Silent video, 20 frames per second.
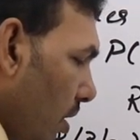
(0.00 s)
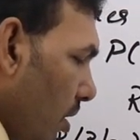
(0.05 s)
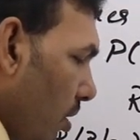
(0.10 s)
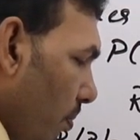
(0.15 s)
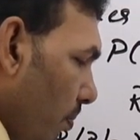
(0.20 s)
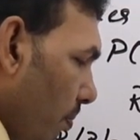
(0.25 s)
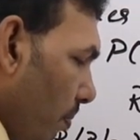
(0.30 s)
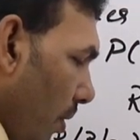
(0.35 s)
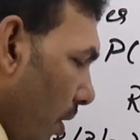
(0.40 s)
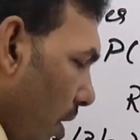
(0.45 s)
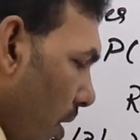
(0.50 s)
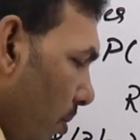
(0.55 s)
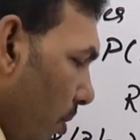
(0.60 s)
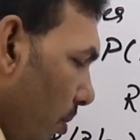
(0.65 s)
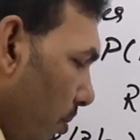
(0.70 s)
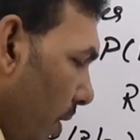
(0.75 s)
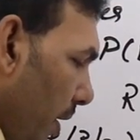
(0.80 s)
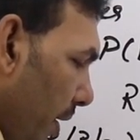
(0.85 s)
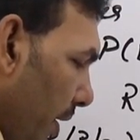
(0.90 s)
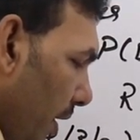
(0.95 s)

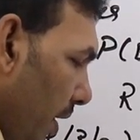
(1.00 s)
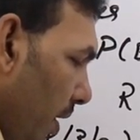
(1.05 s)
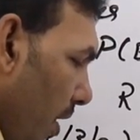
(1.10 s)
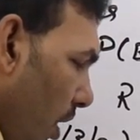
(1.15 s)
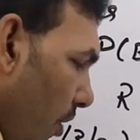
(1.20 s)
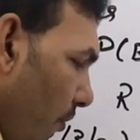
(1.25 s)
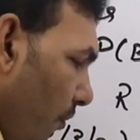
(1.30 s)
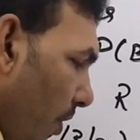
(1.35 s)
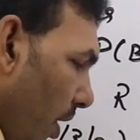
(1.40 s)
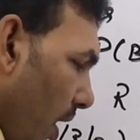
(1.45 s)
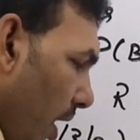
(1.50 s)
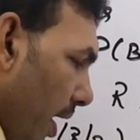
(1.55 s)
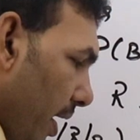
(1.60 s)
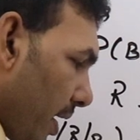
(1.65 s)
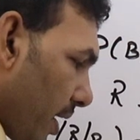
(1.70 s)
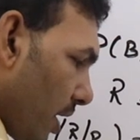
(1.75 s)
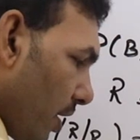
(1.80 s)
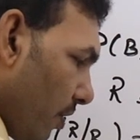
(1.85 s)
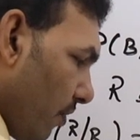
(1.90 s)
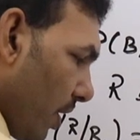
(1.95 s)
probability of R
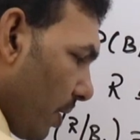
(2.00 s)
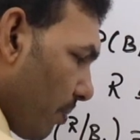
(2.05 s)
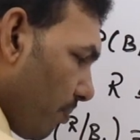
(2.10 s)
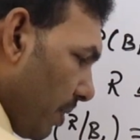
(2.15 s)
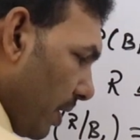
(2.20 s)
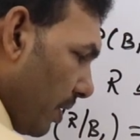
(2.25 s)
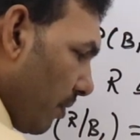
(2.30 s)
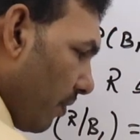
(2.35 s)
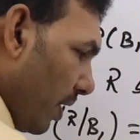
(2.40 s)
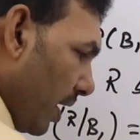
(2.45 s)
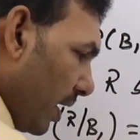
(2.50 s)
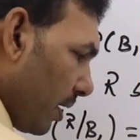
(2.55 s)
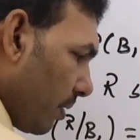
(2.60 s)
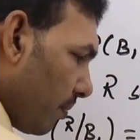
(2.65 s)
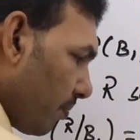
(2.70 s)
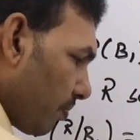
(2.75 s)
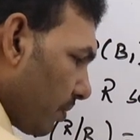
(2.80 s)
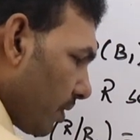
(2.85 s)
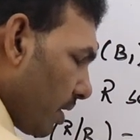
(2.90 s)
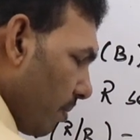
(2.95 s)
given B1
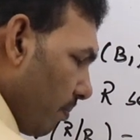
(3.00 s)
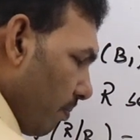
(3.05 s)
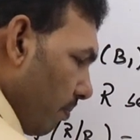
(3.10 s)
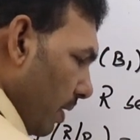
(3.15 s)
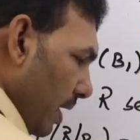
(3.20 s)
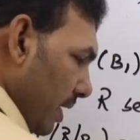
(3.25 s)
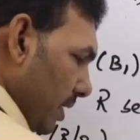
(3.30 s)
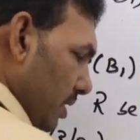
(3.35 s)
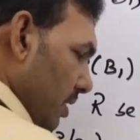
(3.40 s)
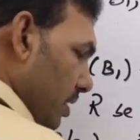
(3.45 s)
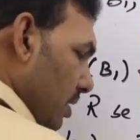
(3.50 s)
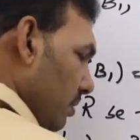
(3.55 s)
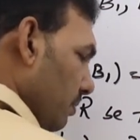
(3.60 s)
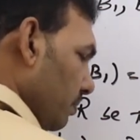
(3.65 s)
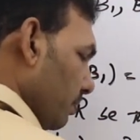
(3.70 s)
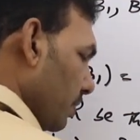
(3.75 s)
plus